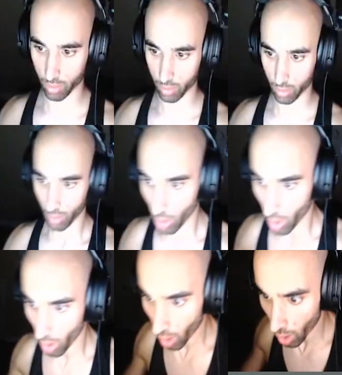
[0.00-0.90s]
If you
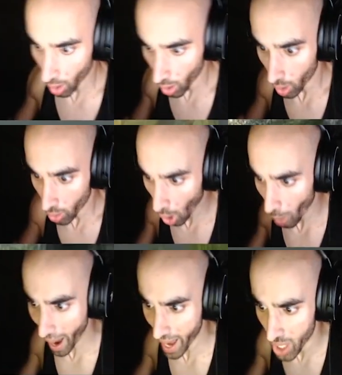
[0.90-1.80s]
try to please all no
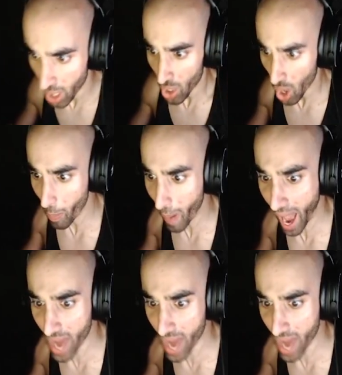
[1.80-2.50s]
man! No man!